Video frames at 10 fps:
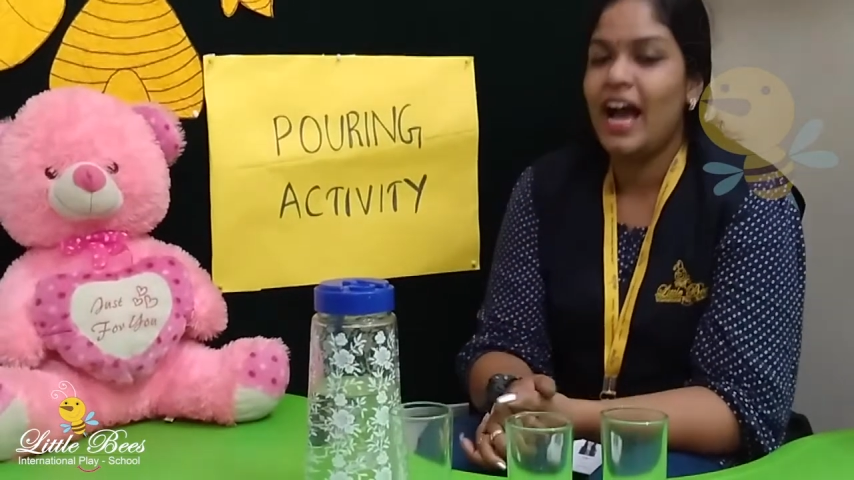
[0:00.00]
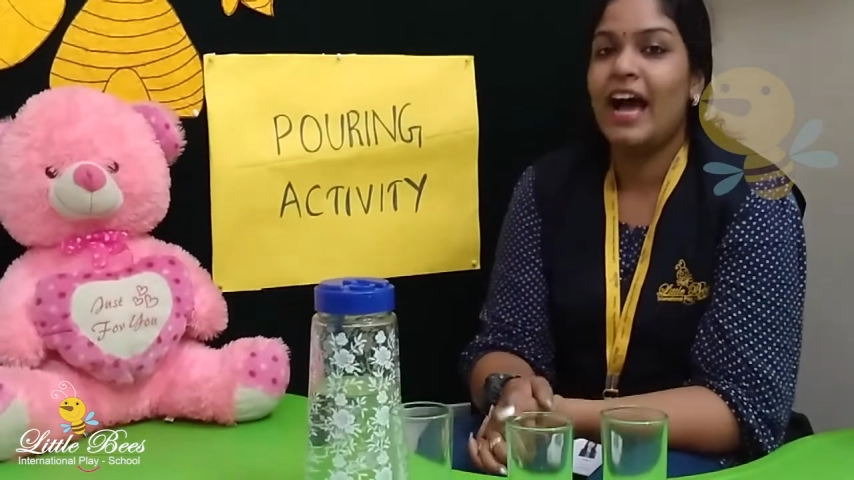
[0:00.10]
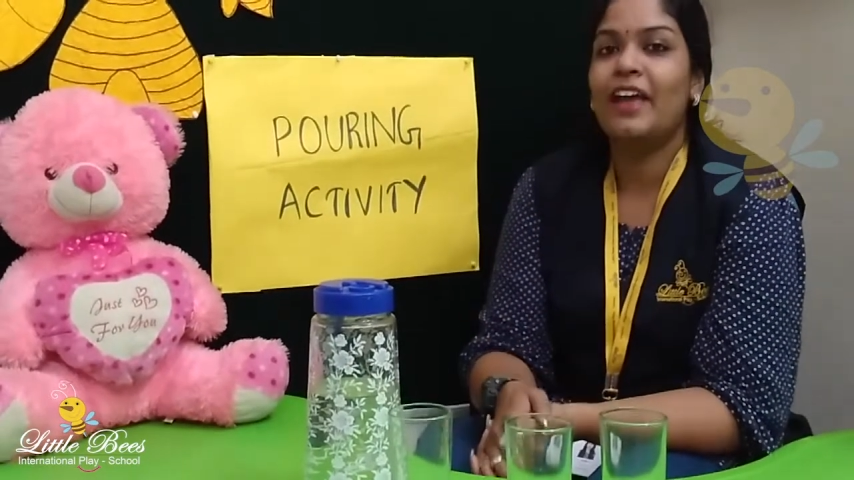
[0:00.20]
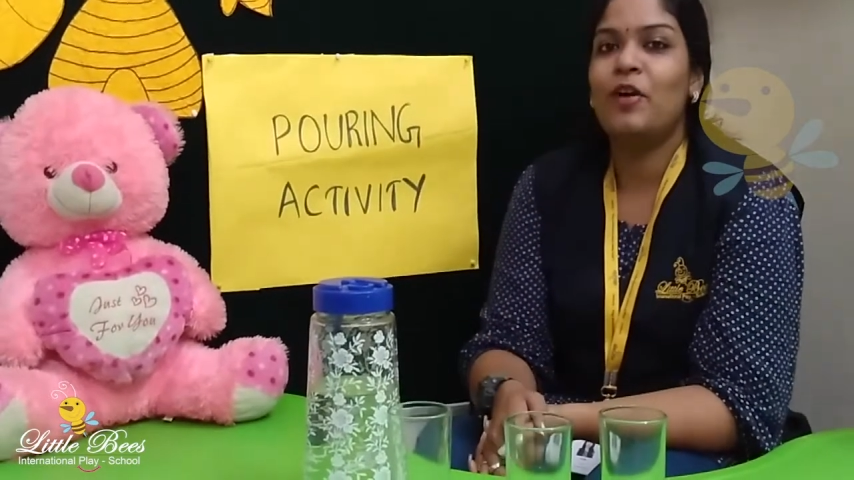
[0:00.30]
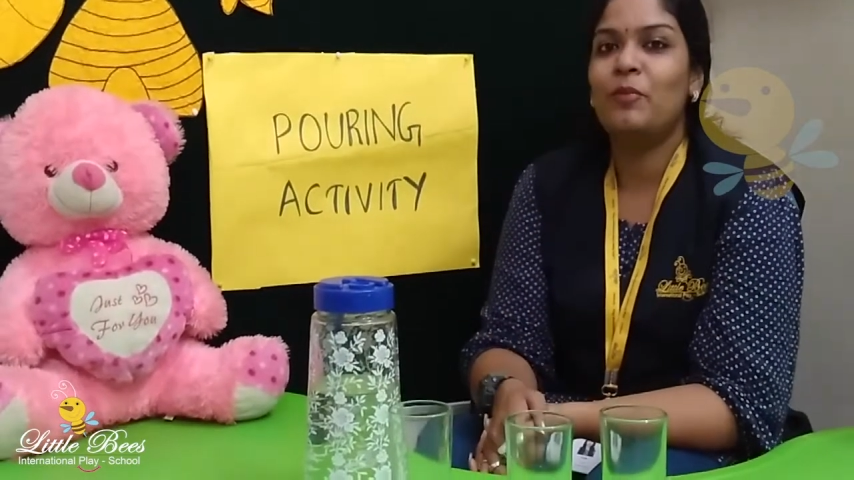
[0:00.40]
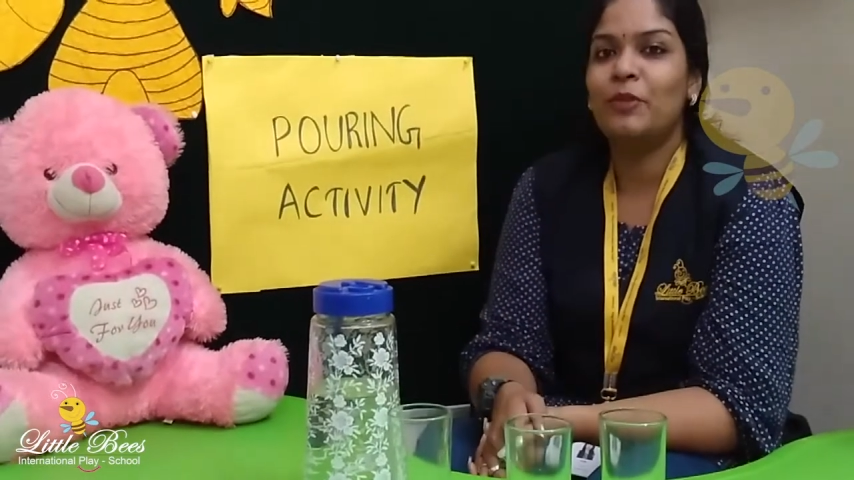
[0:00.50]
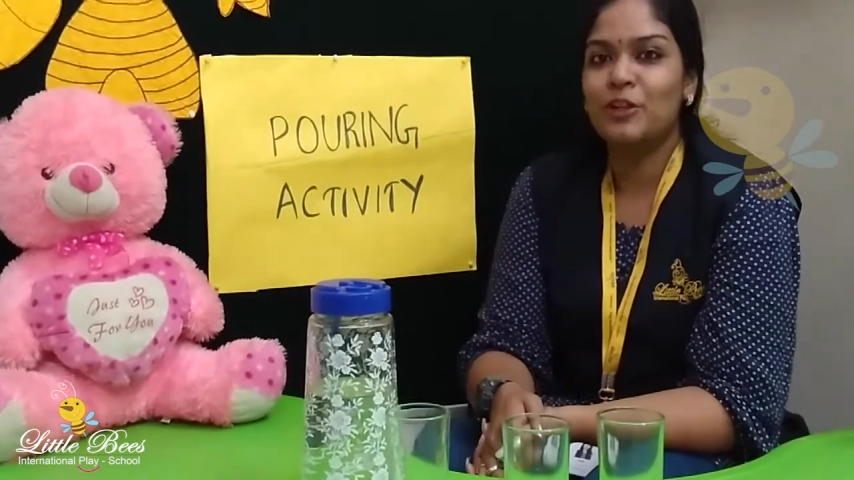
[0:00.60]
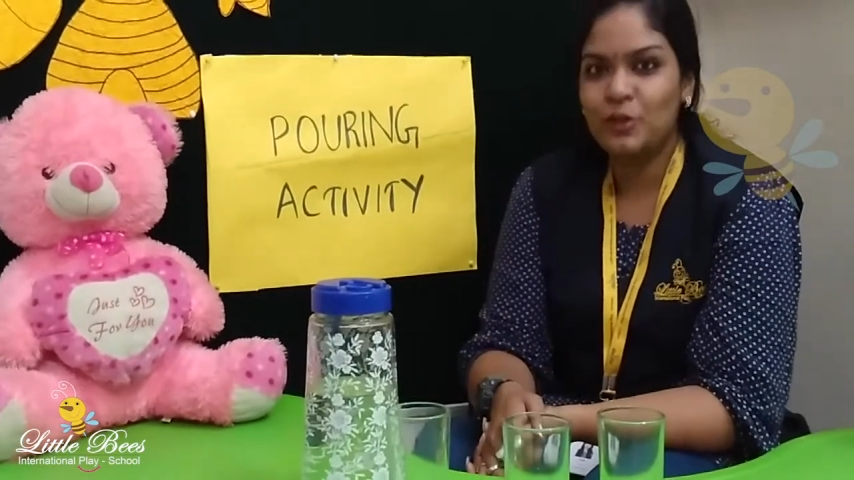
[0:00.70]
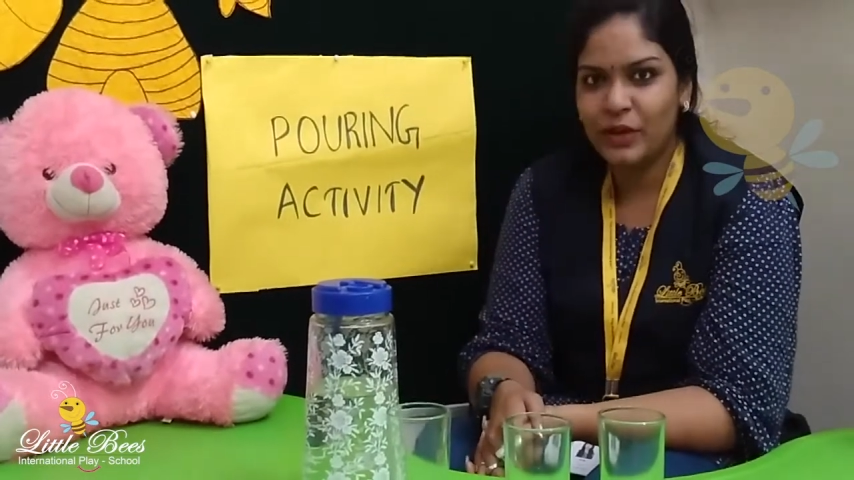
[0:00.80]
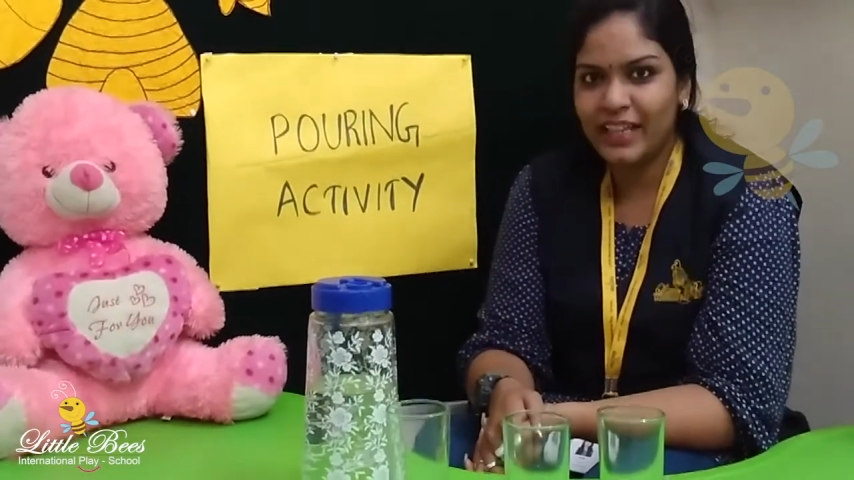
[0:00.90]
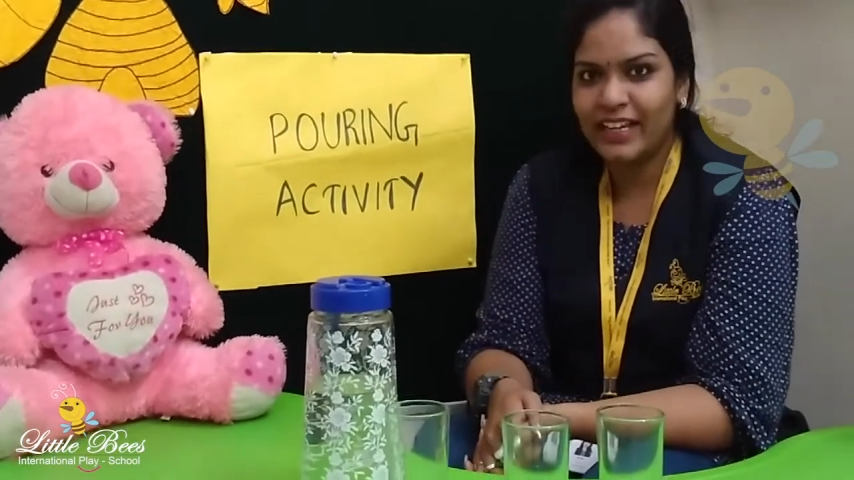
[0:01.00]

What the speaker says: I hope you're doing